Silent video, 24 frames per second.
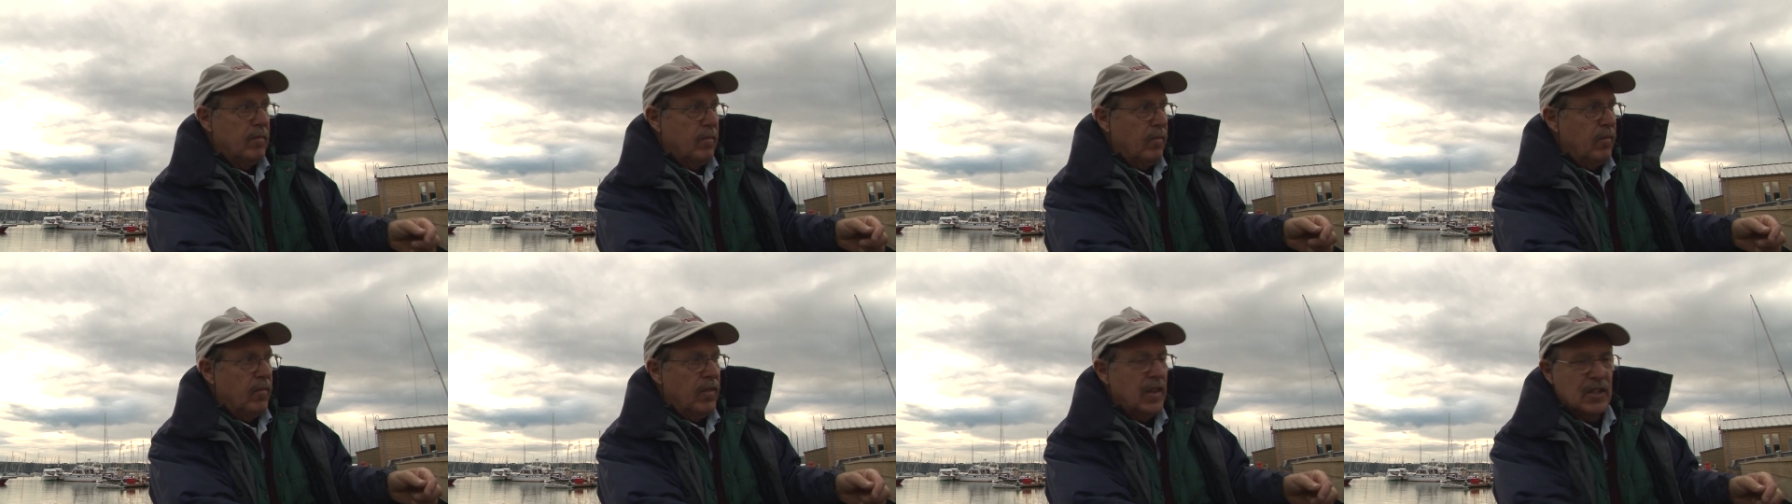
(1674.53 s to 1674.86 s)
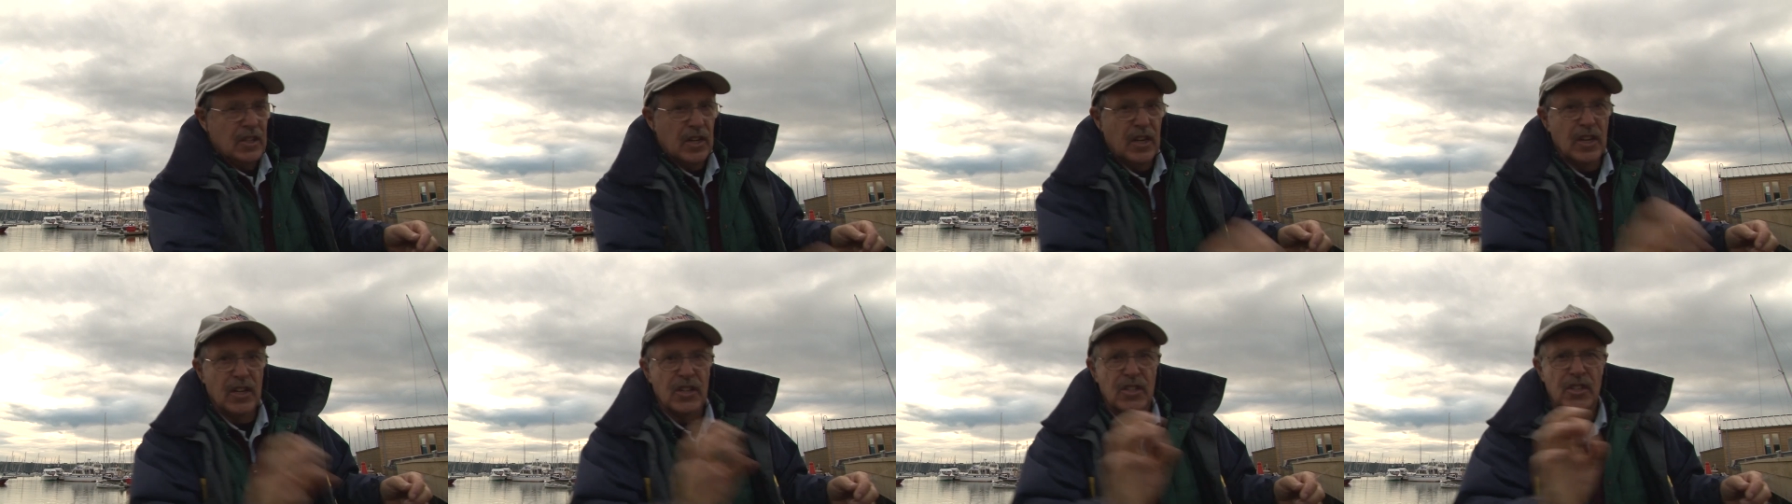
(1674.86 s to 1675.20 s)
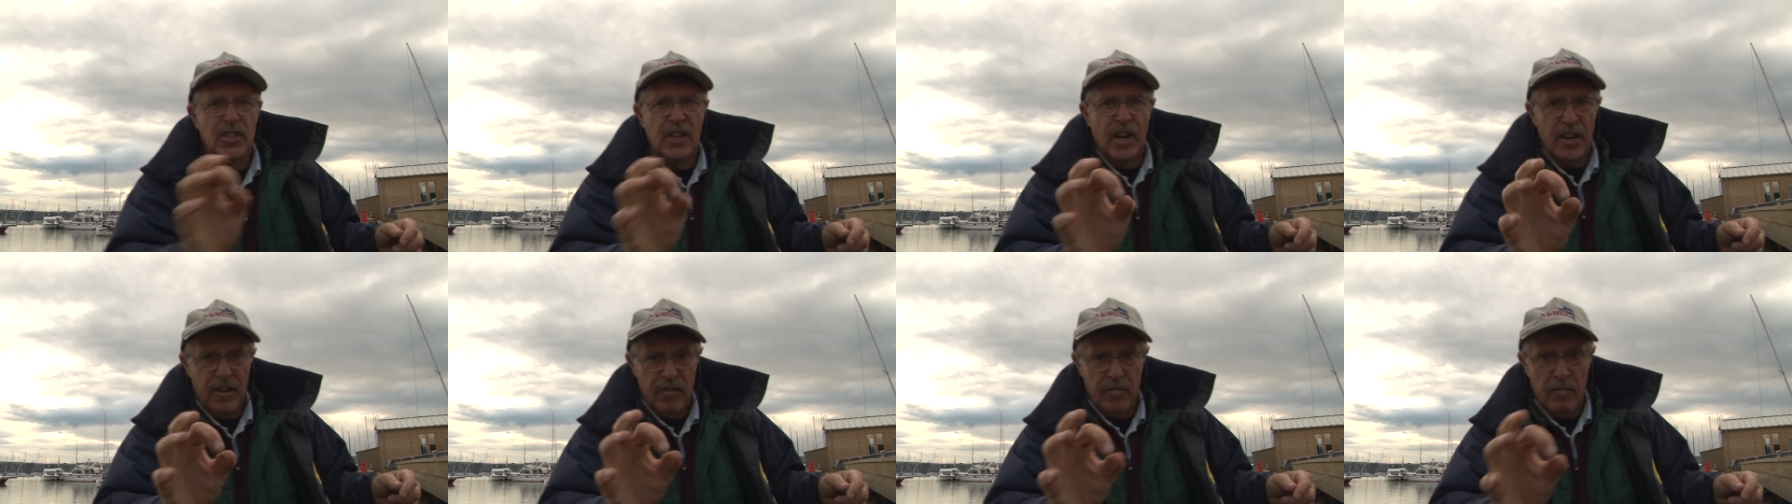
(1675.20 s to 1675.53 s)
That's gonna
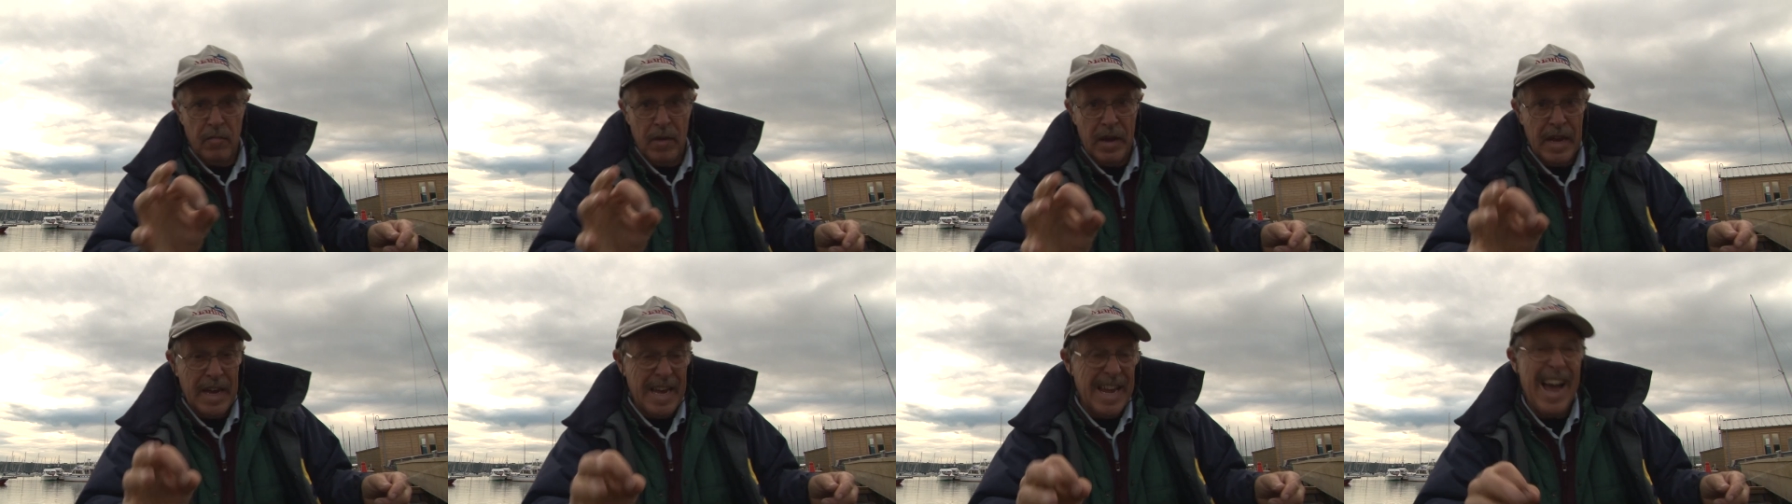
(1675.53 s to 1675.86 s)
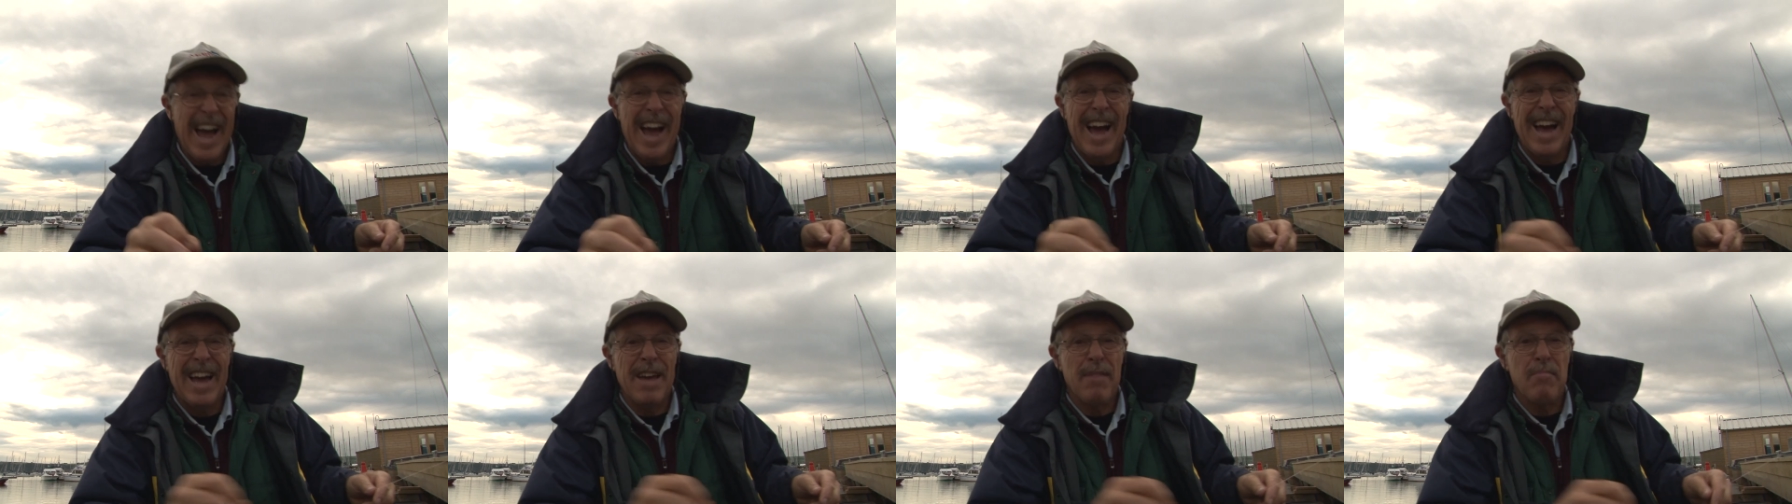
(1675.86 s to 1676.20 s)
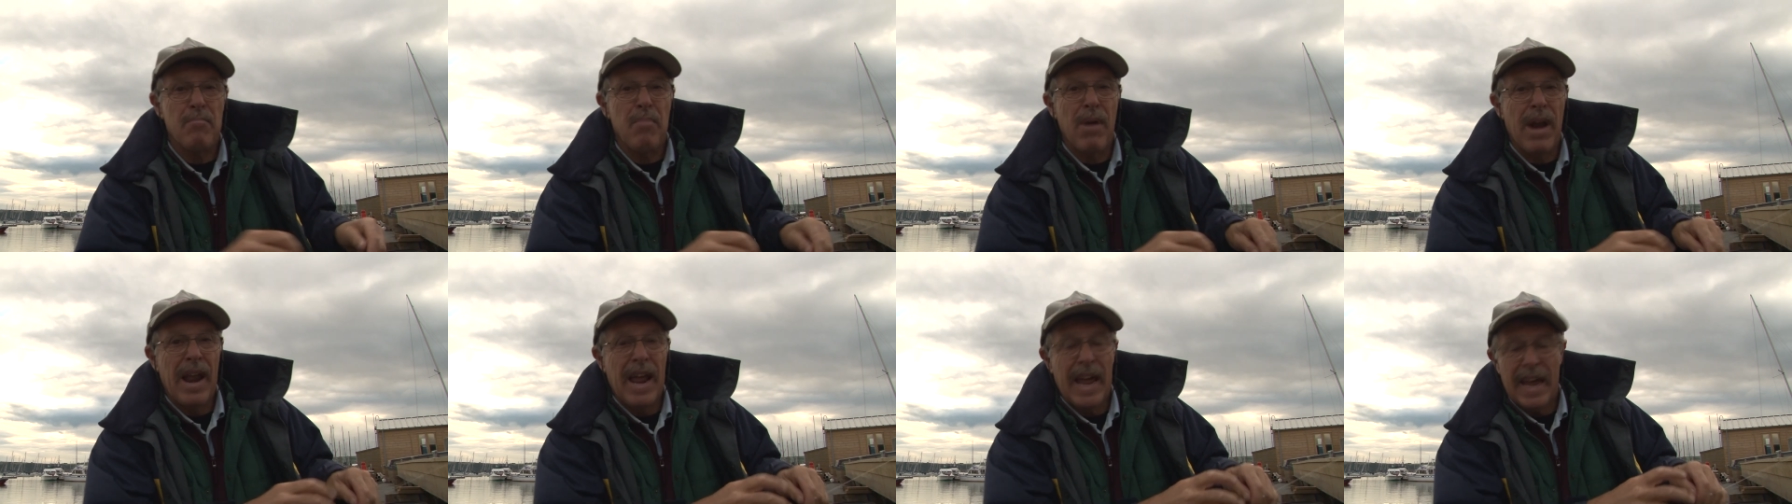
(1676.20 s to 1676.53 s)
save me a
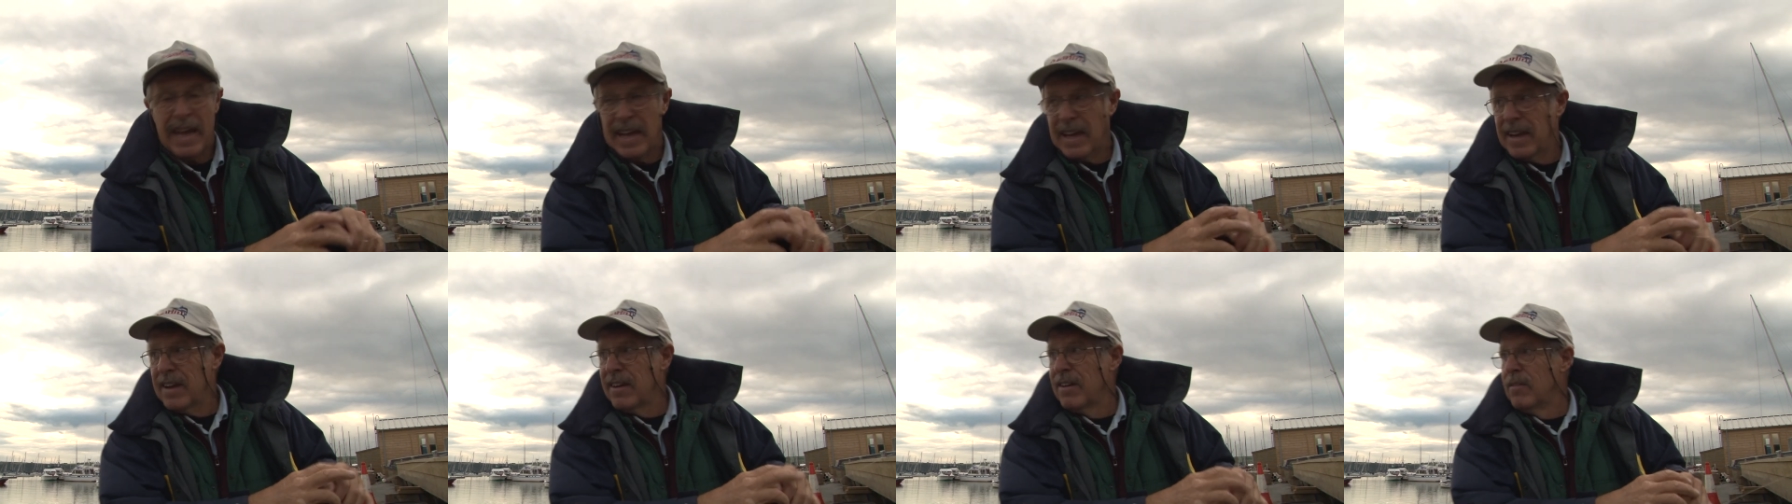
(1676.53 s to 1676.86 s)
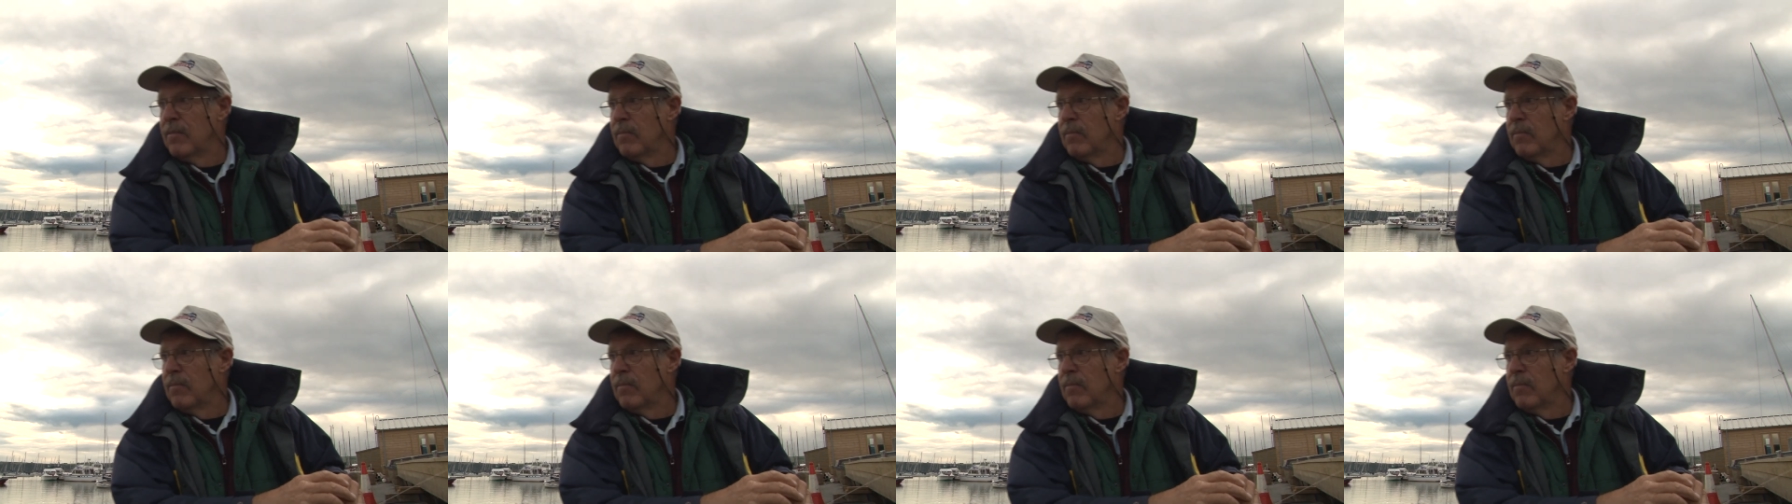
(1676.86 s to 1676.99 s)
blank.